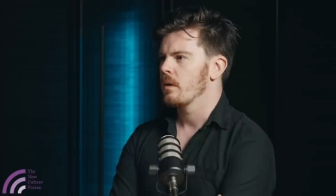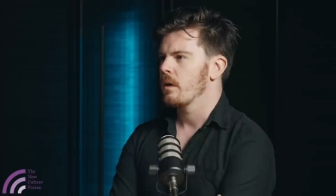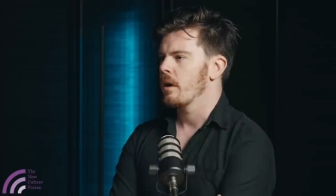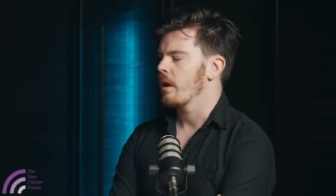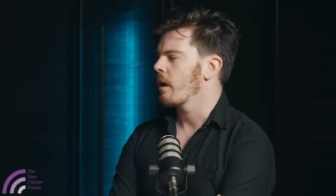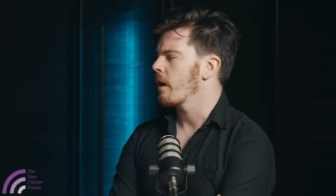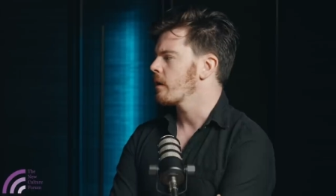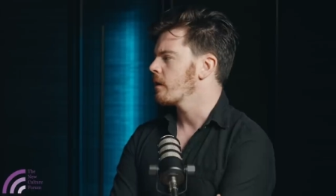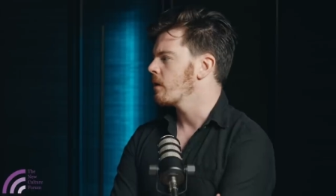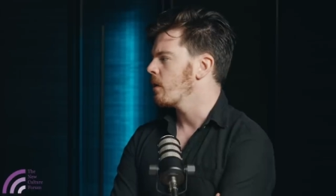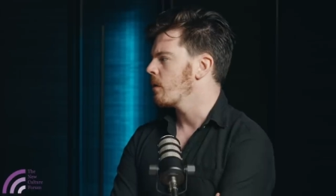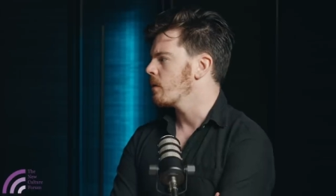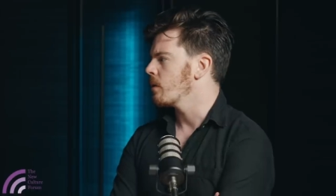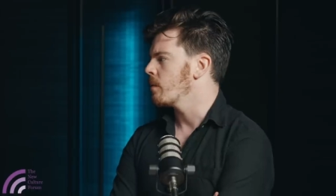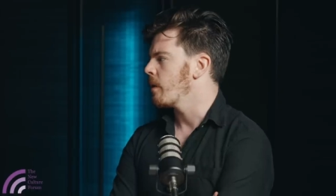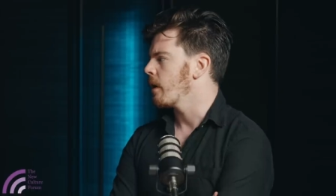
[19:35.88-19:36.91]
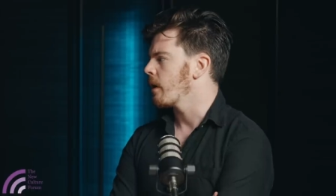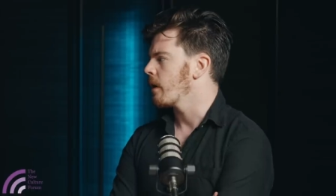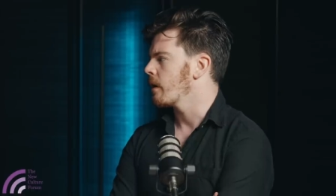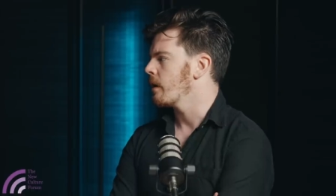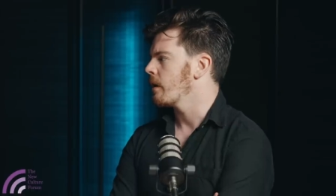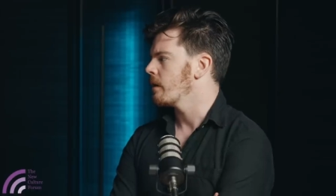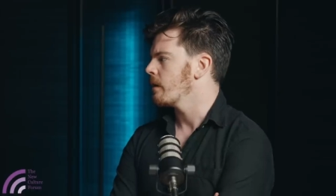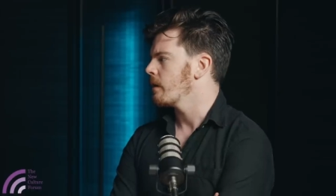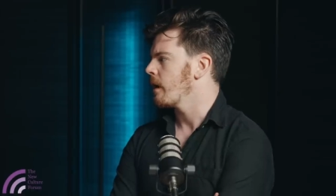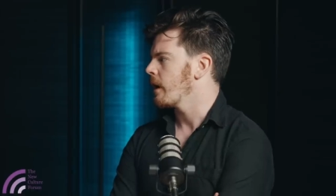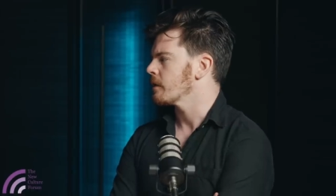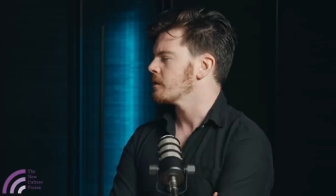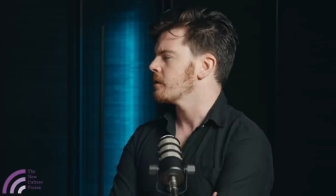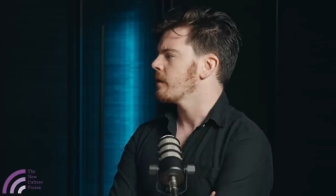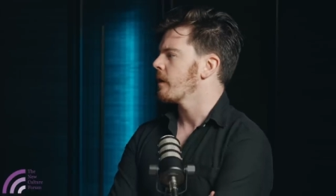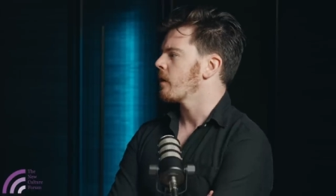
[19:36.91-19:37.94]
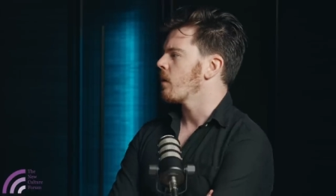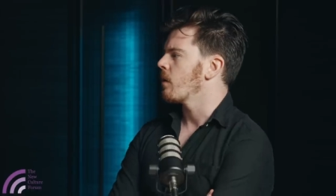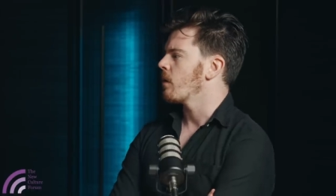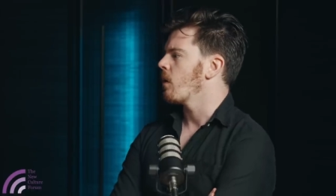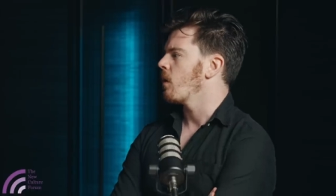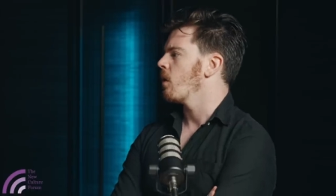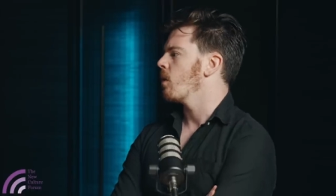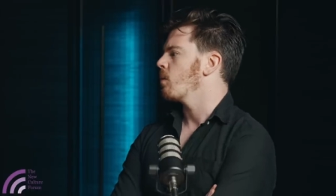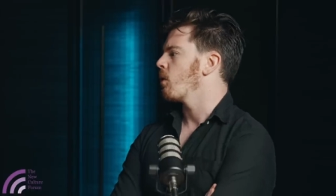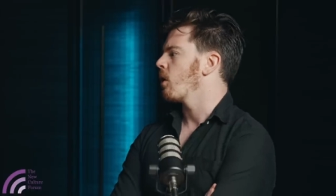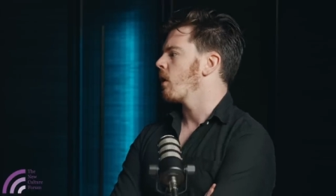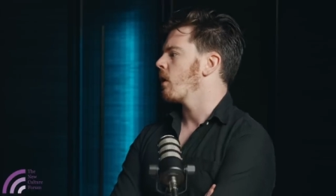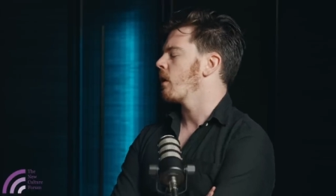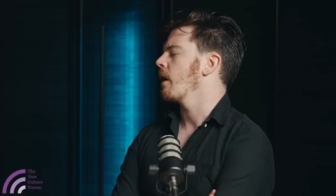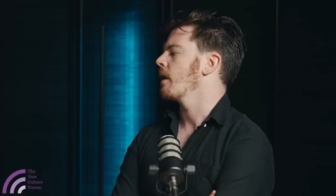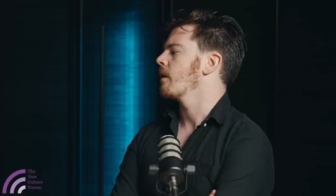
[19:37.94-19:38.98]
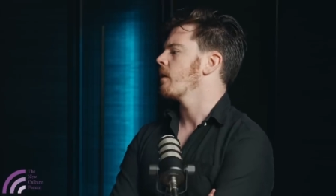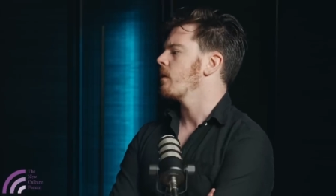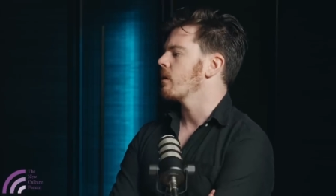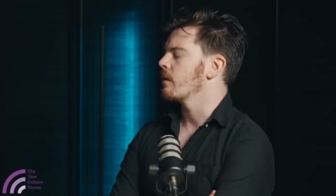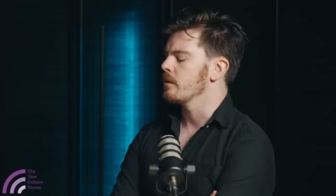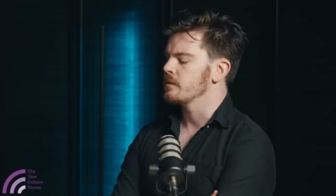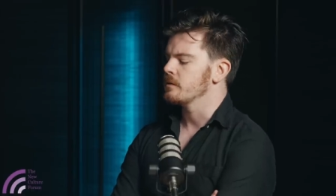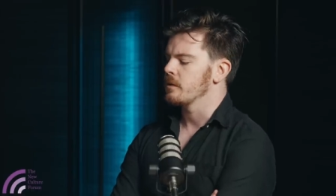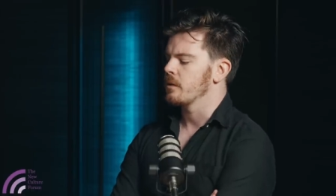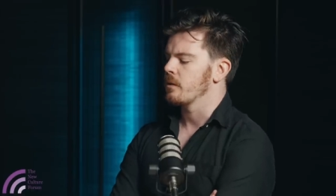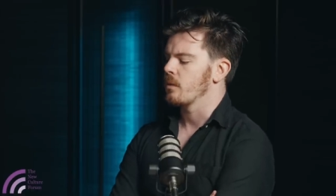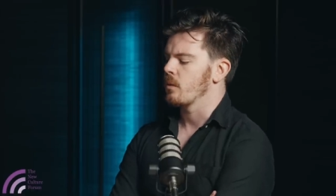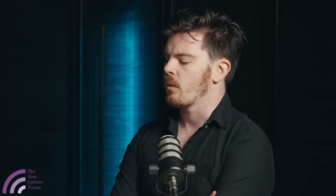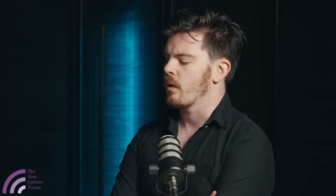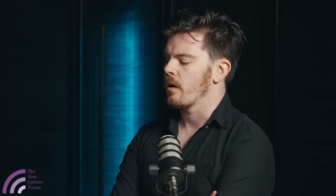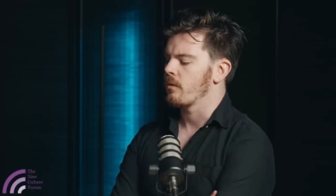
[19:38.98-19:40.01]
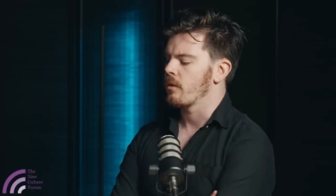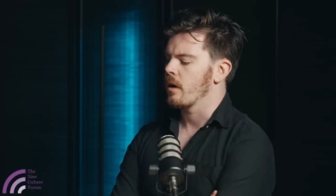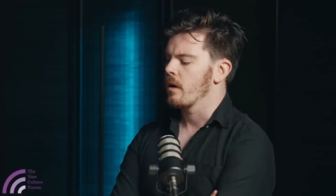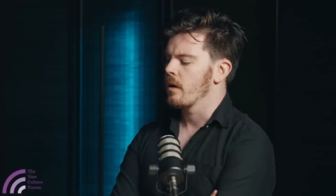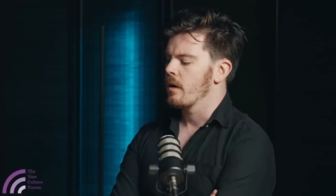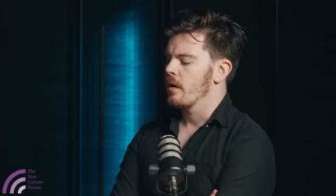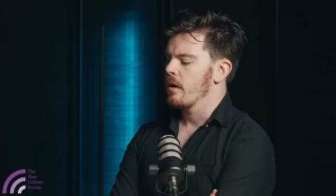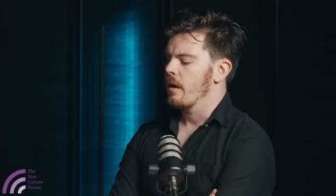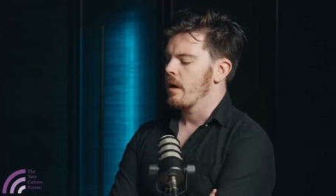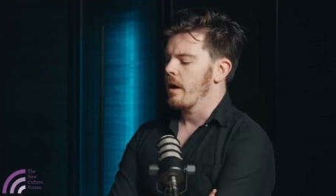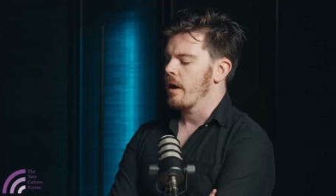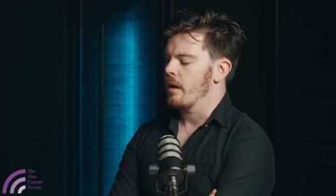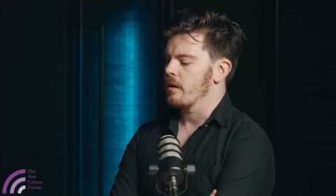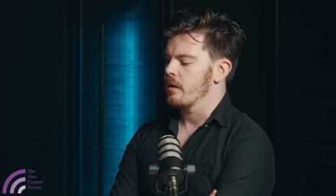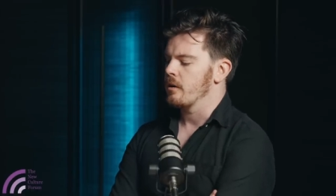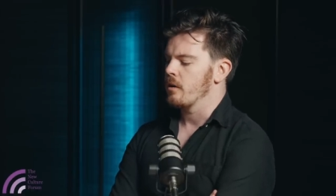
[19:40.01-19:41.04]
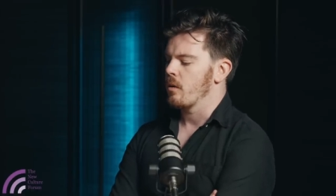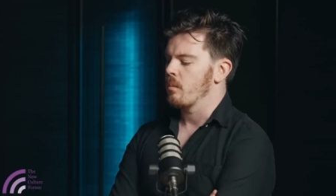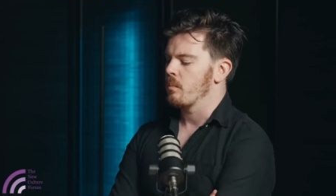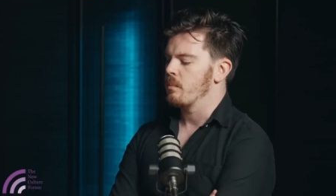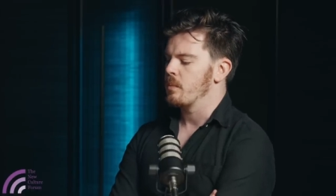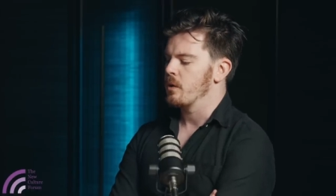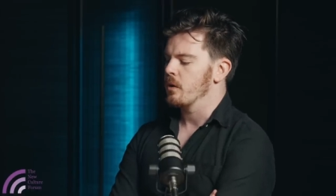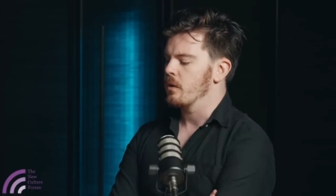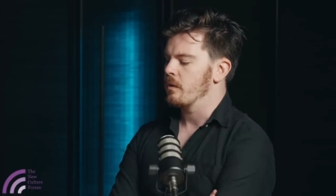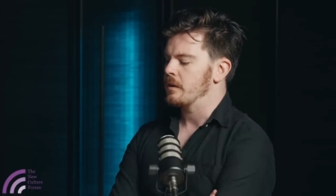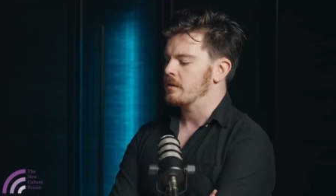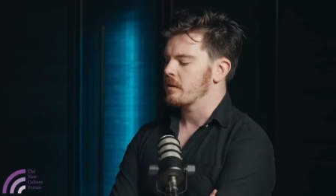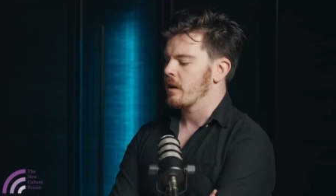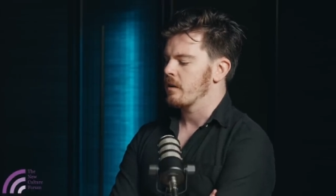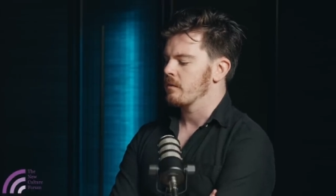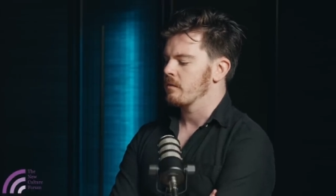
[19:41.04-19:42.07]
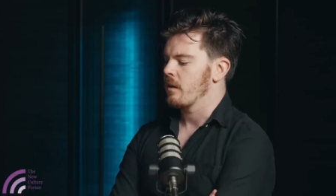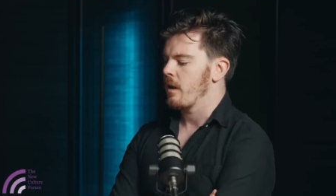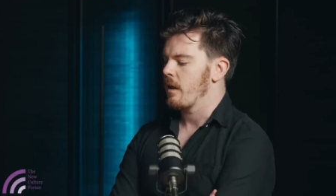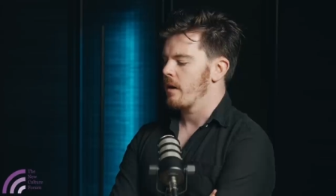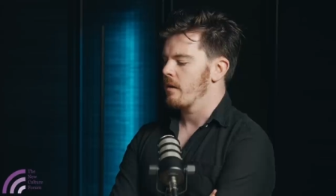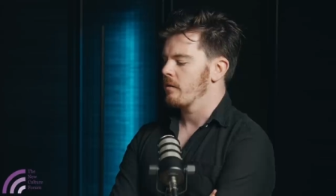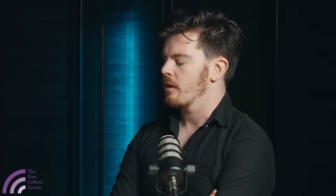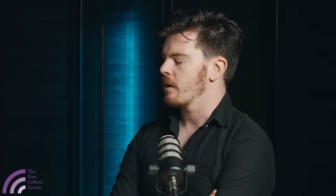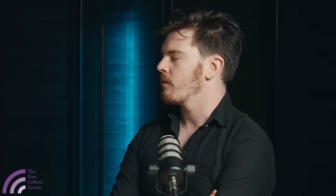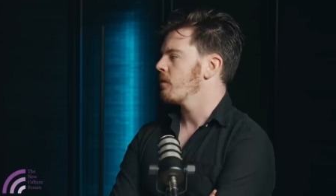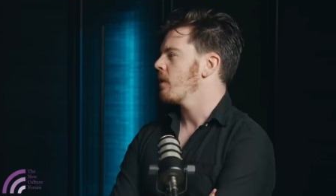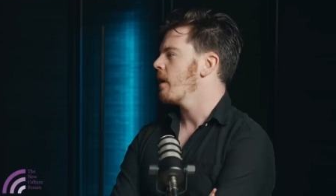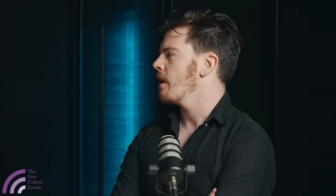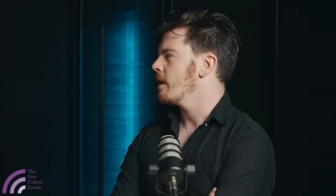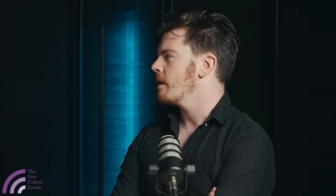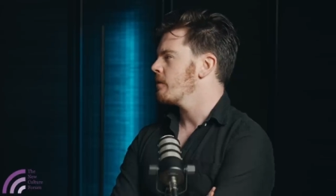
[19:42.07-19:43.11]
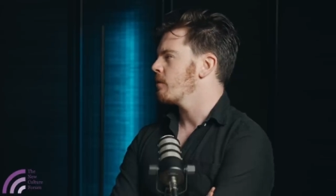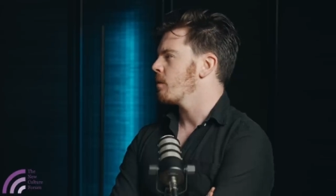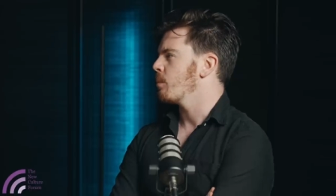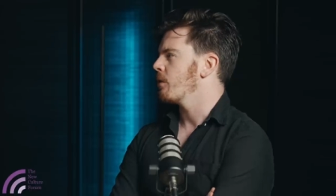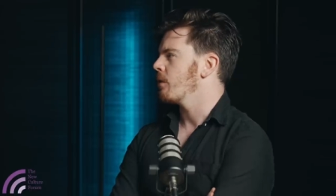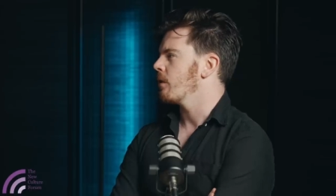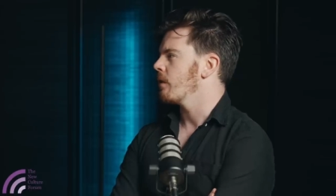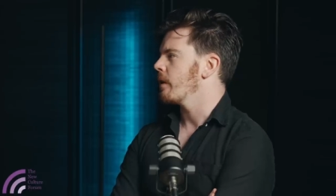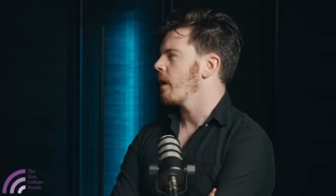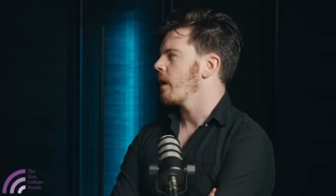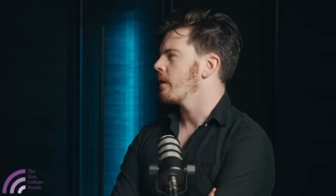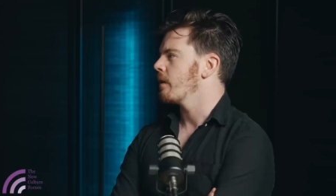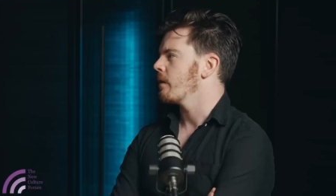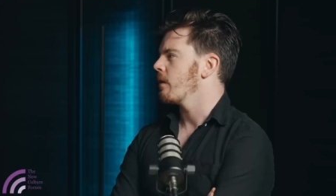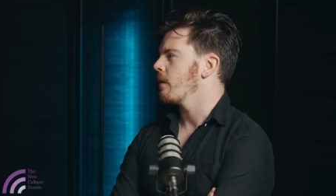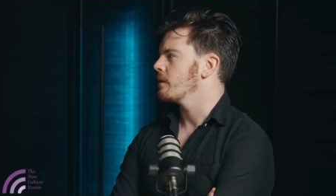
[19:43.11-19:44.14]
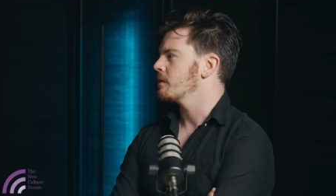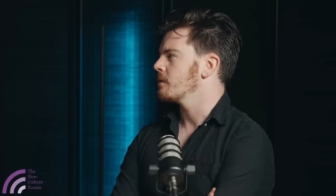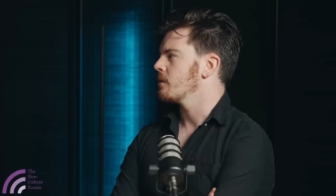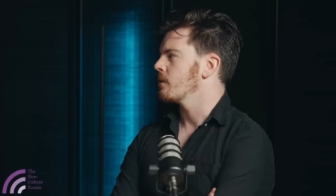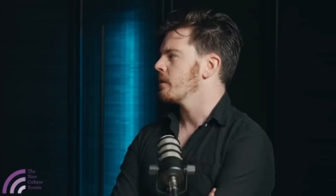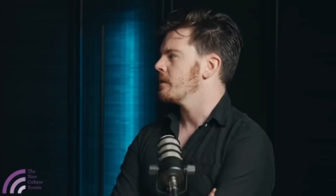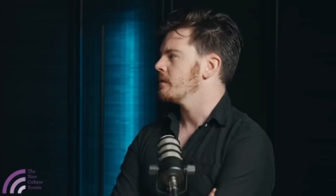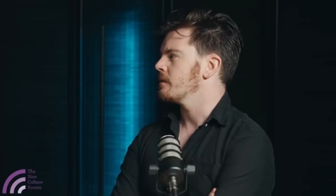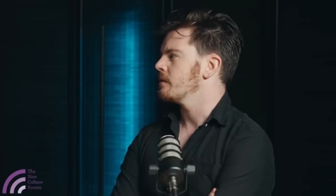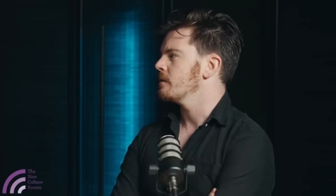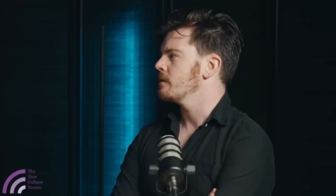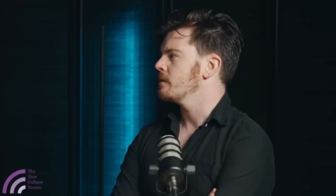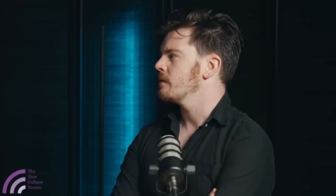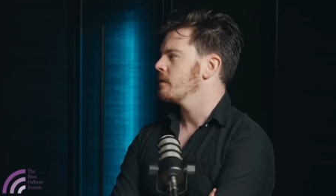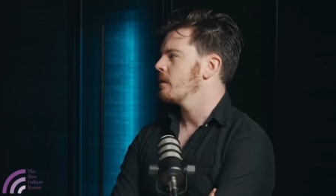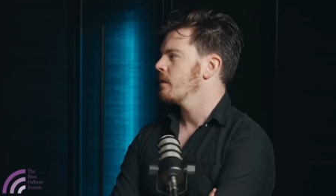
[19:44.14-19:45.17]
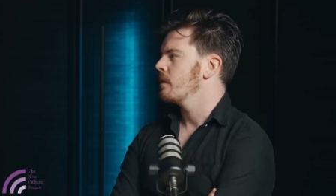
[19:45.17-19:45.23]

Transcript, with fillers: and I could go to America and actually like own a home, or, or I could go to New Zealand or wherever, and you know build this kind of life. Like if you're not in it for purely ideological reasons,